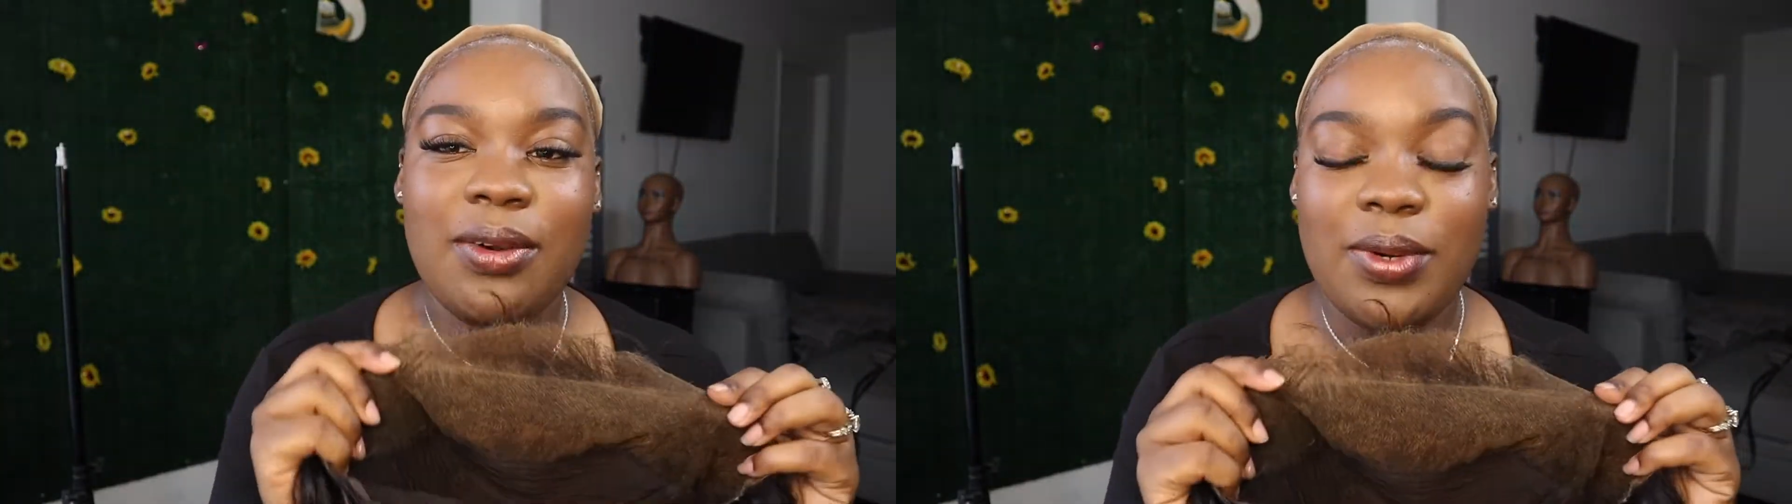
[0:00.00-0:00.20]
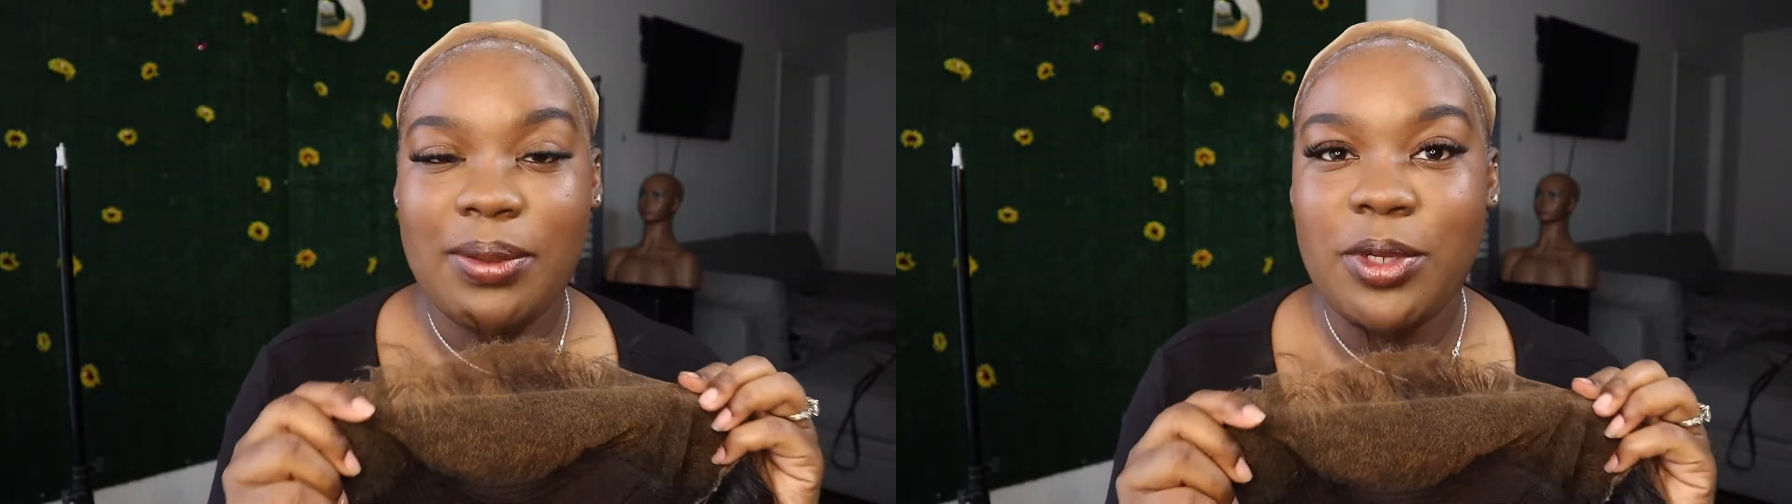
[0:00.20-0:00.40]

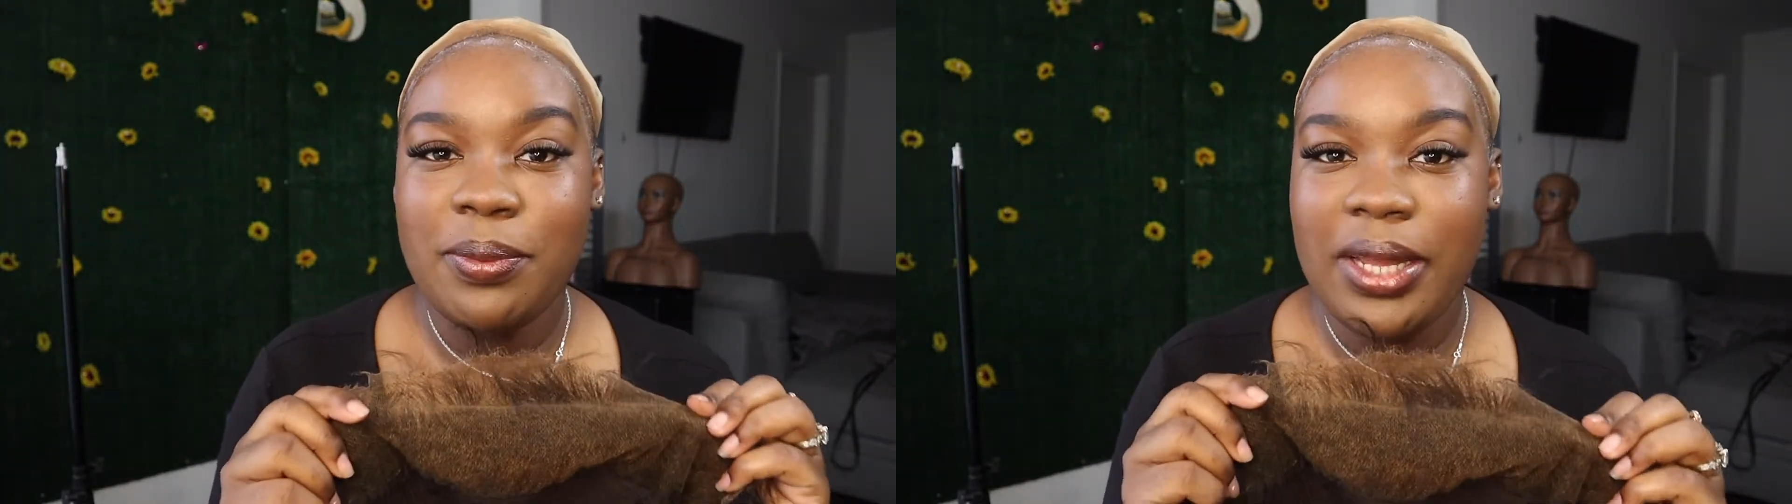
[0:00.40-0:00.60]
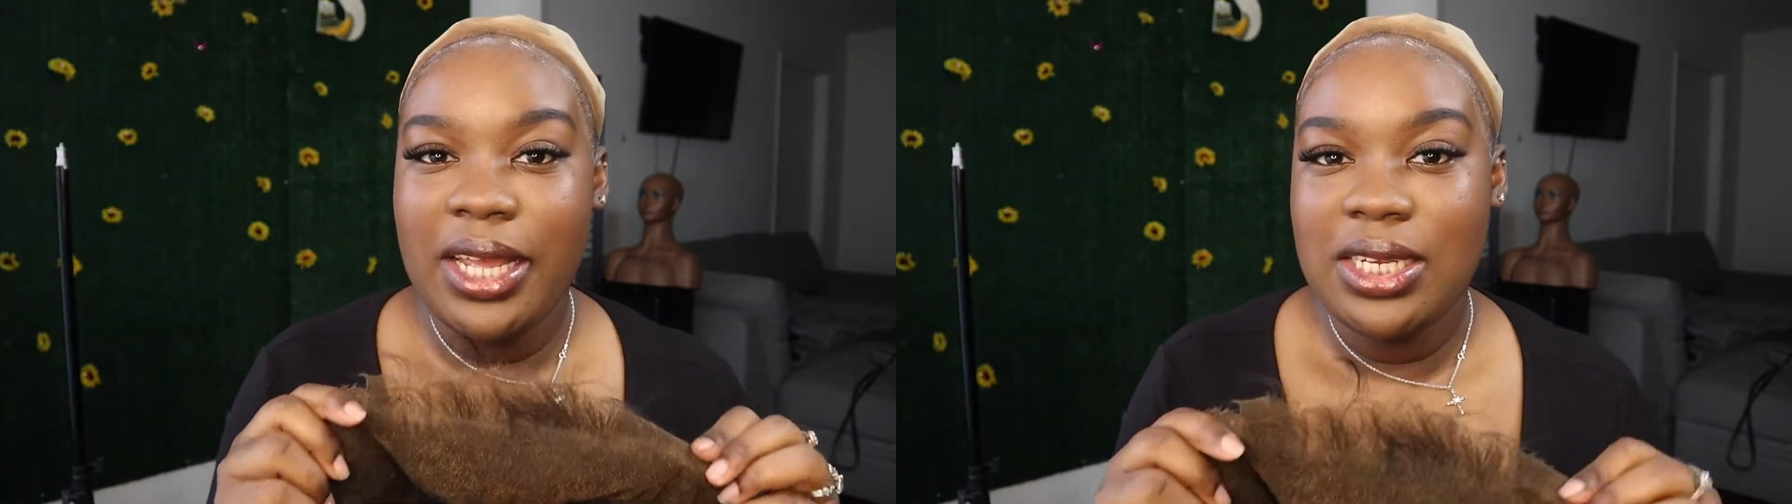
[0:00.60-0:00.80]
when I'm doing
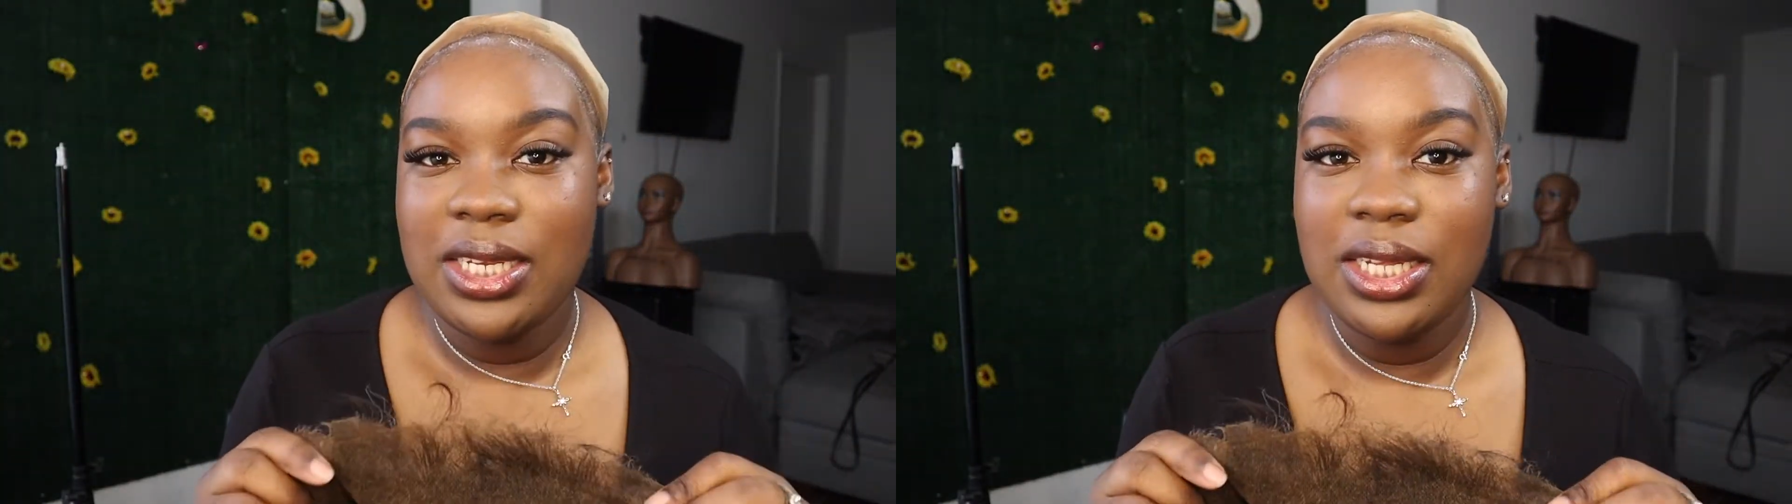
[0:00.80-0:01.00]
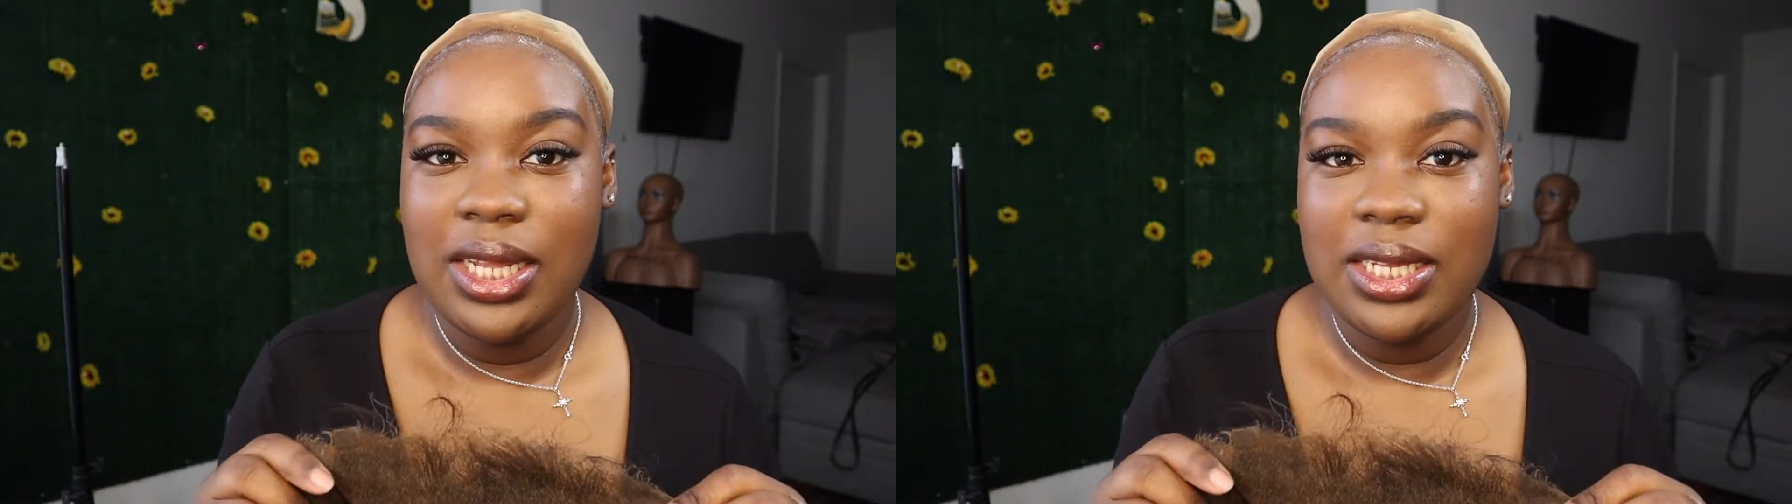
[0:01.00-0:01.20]
my
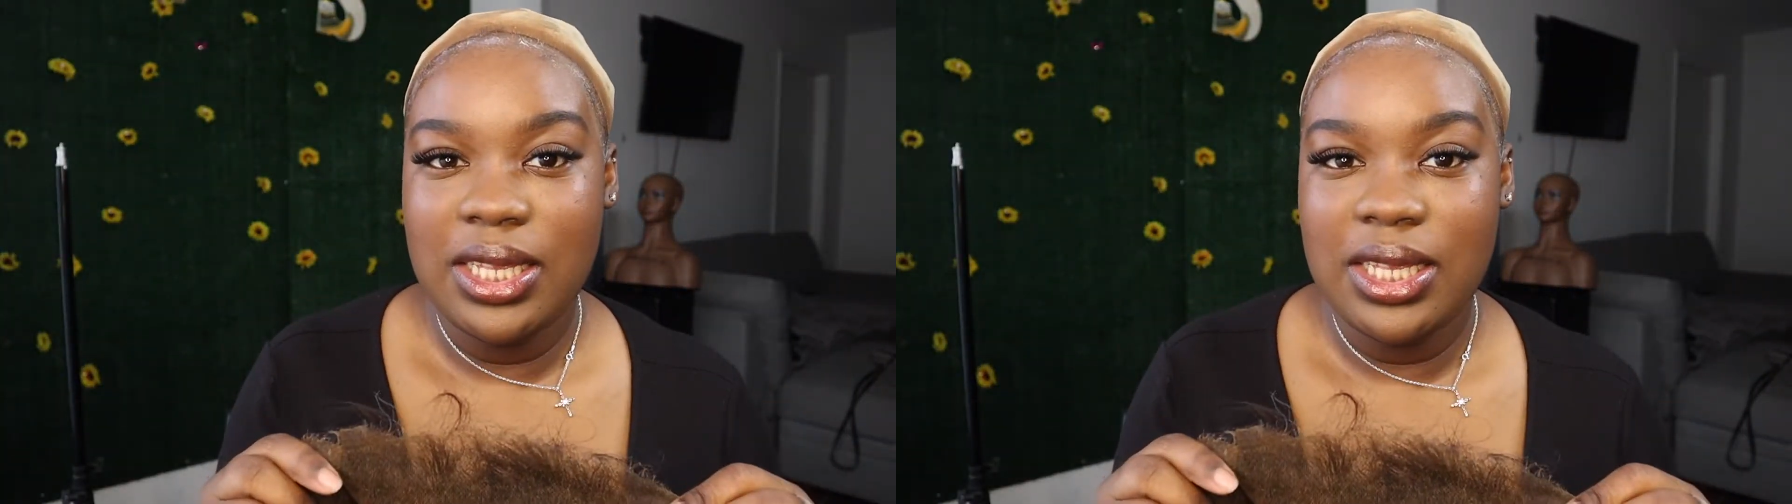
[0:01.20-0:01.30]
HD lace